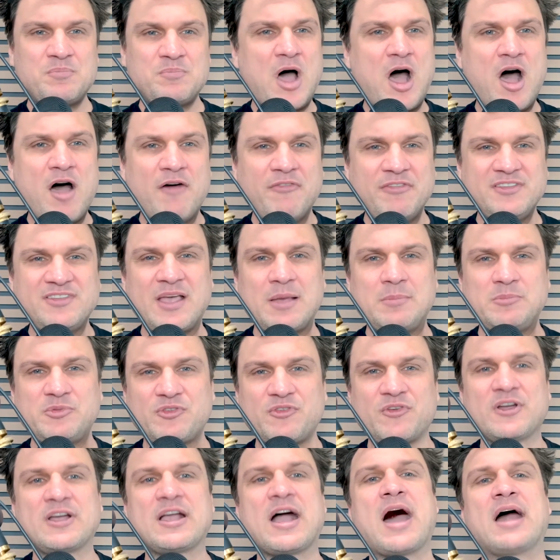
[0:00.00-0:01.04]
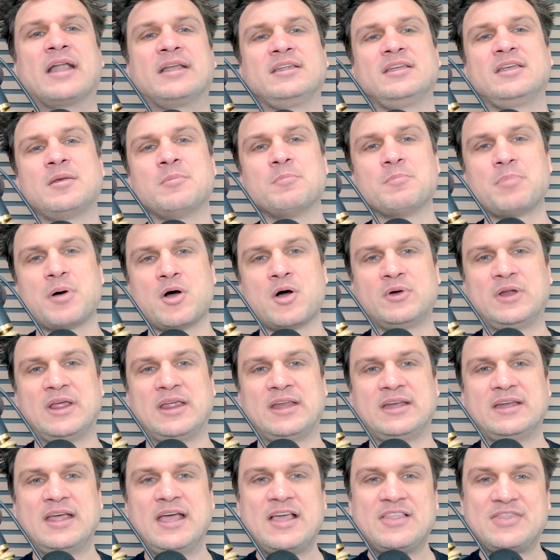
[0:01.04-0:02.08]
oftentimes forgotten
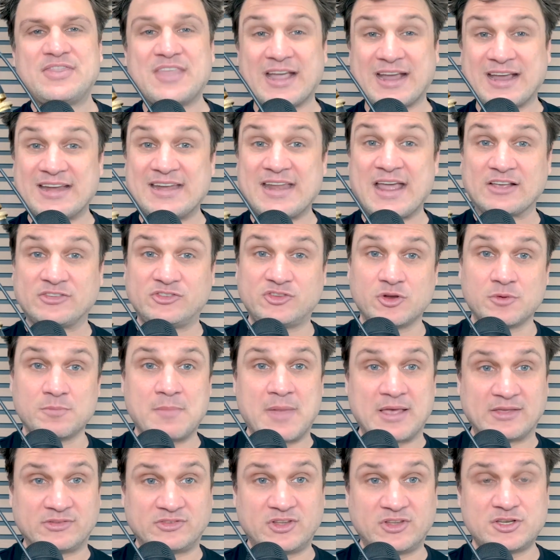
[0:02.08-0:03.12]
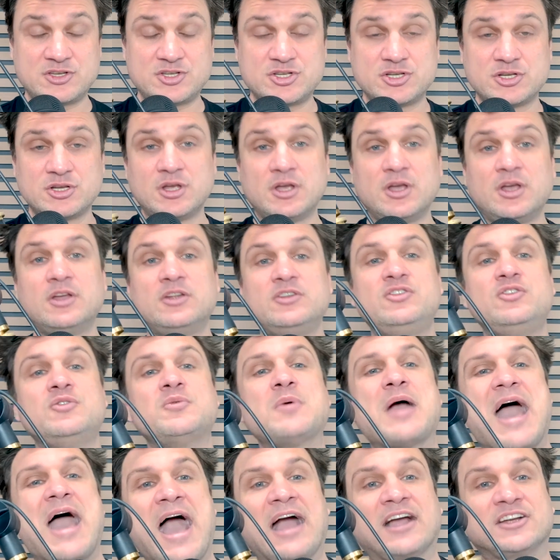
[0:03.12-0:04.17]
component that connects your message
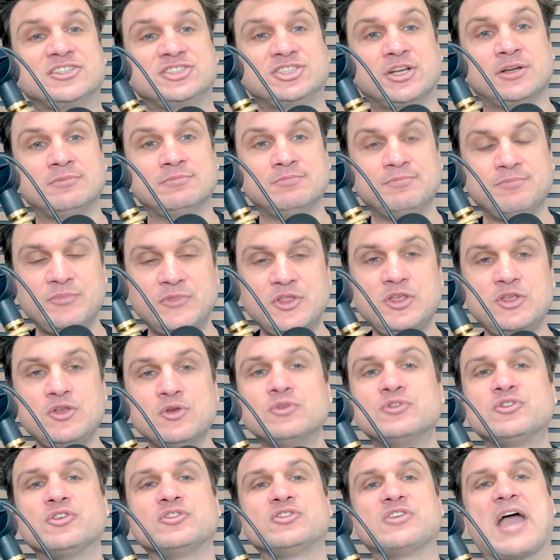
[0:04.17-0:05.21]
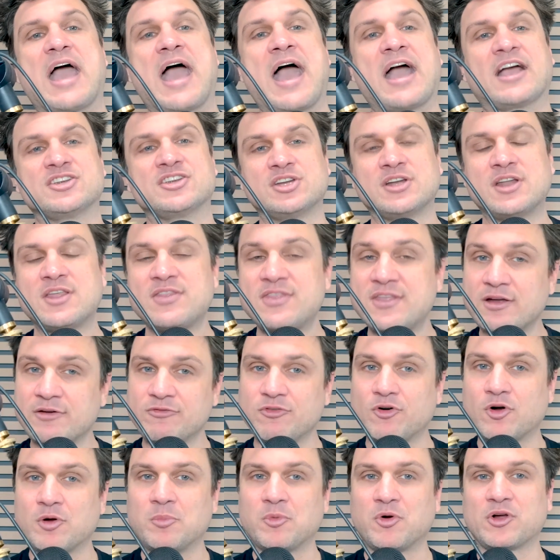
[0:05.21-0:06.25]
to action, the user's action, and
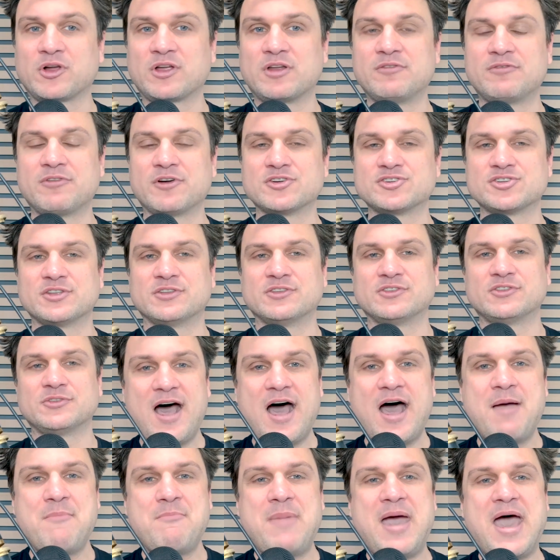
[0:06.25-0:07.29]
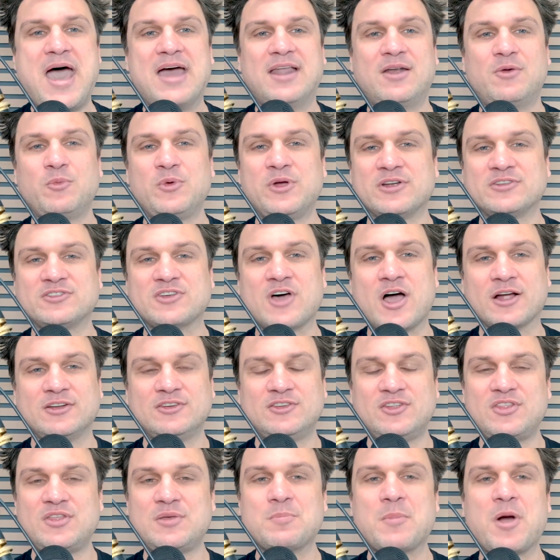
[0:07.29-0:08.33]
therefore more conversions. I'm Matt. We are talking
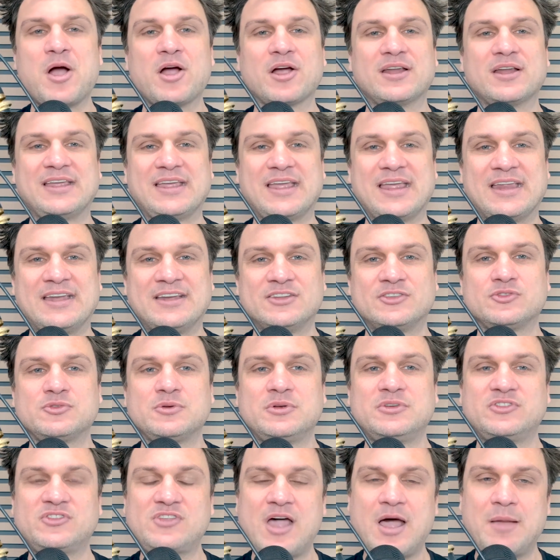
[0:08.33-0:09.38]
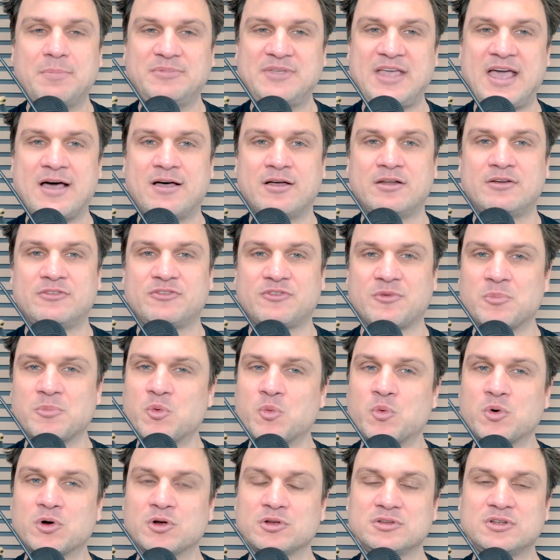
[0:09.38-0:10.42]
to the marketing industry's top talent from the
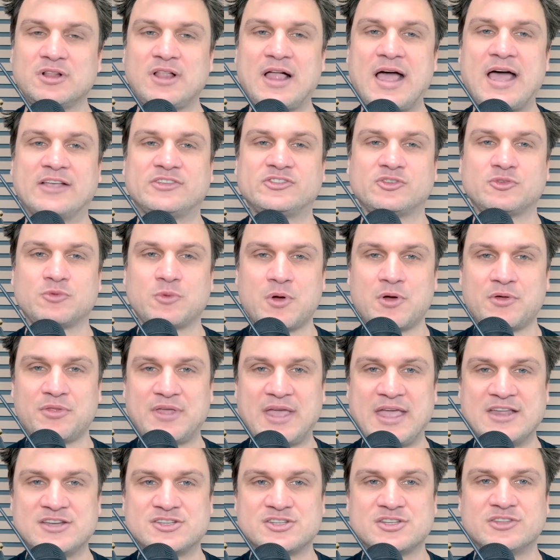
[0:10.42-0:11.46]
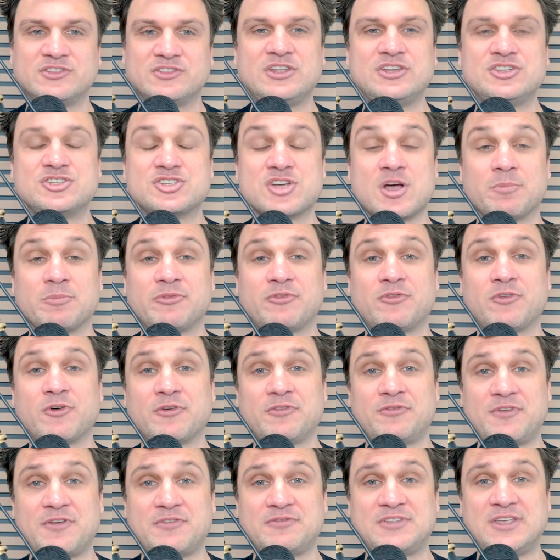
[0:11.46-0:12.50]
world-class growth agency Jump
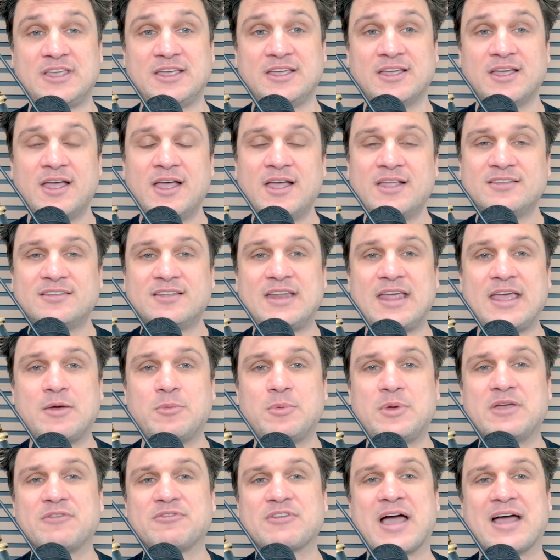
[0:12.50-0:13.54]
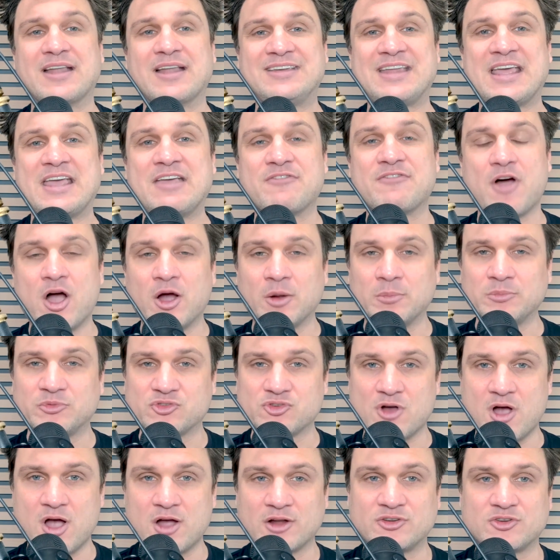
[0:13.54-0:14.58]
450. Today, we have got Dave
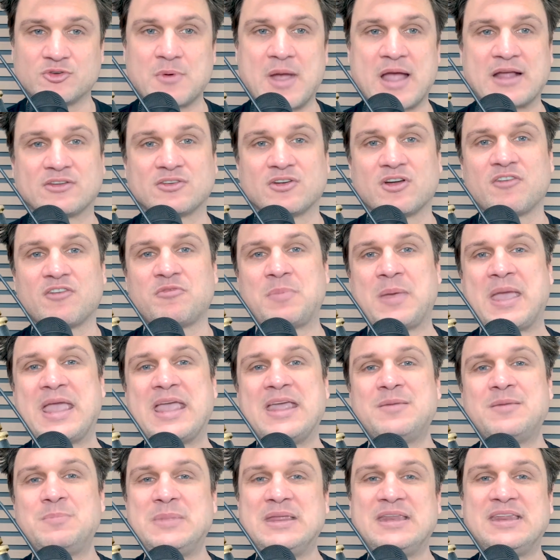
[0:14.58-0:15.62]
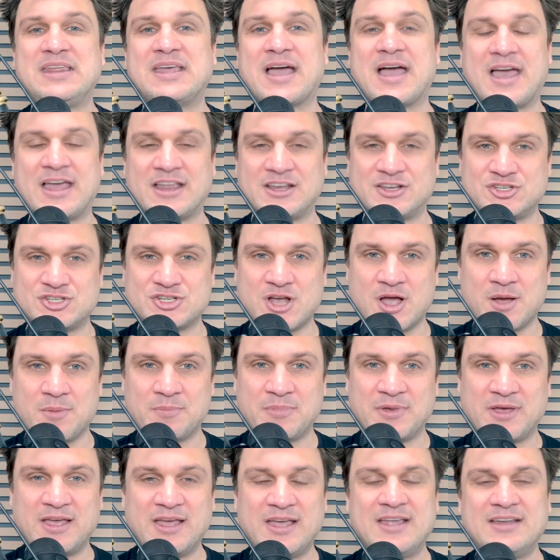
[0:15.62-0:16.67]
Armstrong, Director of Paid Media at
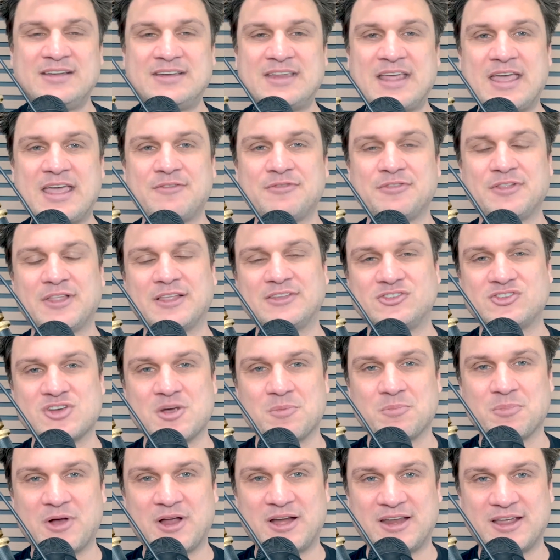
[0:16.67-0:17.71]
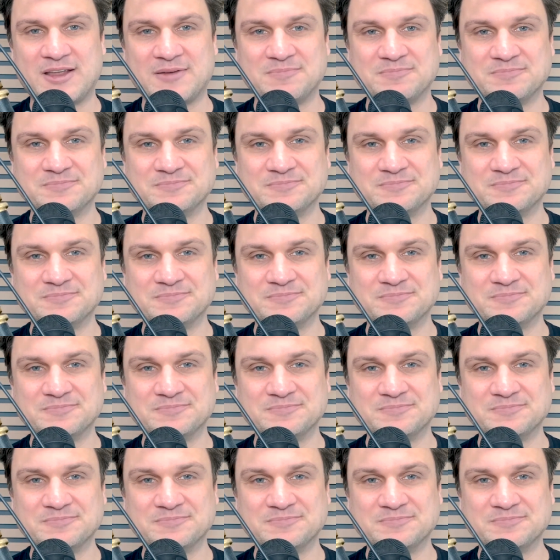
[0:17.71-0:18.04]
Jump. Dave, let's jump right in.